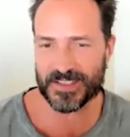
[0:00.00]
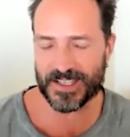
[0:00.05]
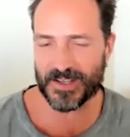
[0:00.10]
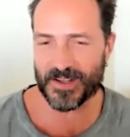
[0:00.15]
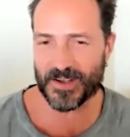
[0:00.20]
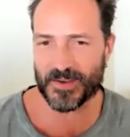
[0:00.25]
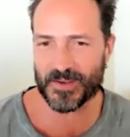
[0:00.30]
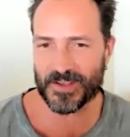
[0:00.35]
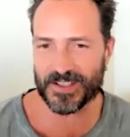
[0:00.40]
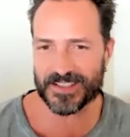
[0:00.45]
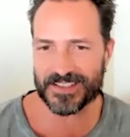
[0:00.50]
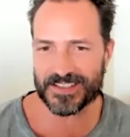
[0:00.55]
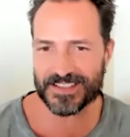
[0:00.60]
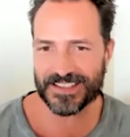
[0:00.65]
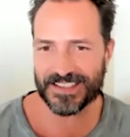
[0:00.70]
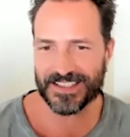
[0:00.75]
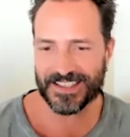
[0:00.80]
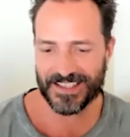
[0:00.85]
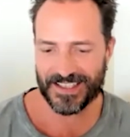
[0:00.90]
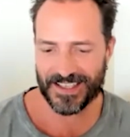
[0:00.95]

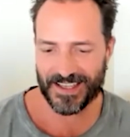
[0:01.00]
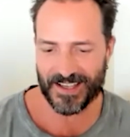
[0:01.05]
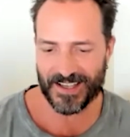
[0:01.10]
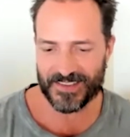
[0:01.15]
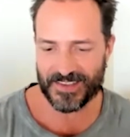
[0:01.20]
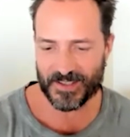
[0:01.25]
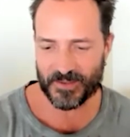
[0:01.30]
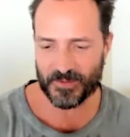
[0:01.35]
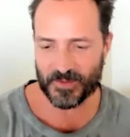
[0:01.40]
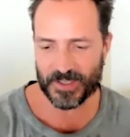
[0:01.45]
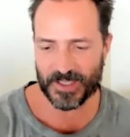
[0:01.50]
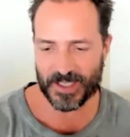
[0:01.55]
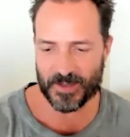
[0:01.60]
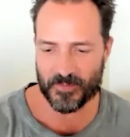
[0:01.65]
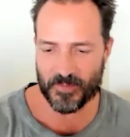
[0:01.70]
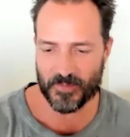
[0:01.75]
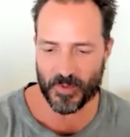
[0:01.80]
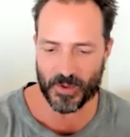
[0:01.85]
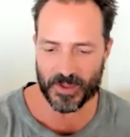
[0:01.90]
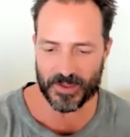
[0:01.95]
It's, I think, really
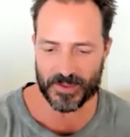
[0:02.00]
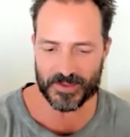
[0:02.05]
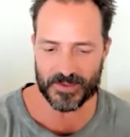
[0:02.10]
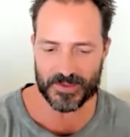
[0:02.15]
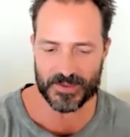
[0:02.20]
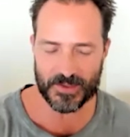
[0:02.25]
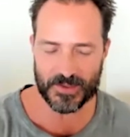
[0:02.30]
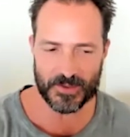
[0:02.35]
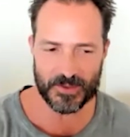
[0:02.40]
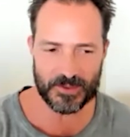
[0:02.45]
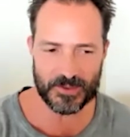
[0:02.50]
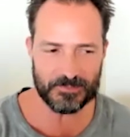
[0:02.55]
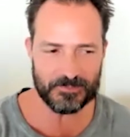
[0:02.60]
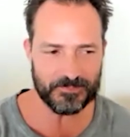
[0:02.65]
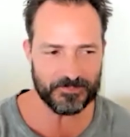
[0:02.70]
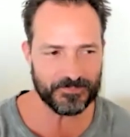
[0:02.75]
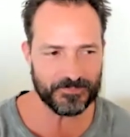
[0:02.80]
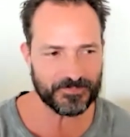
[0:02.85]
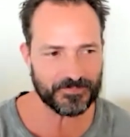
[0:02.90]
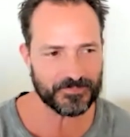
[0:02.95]
important to